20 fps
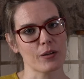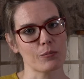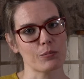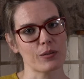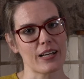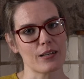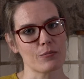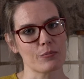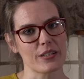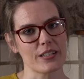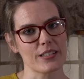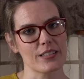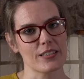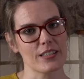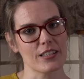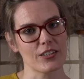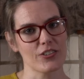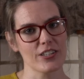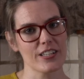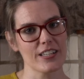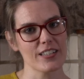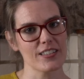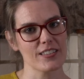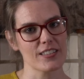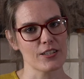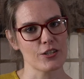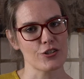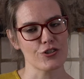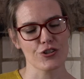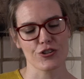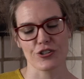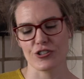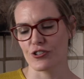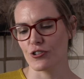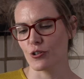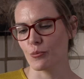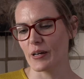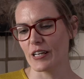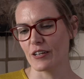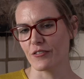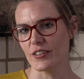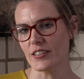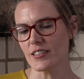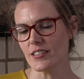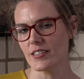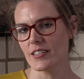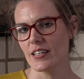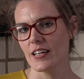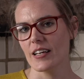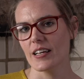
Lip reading: plant-based ingredients and their nutritional benefits,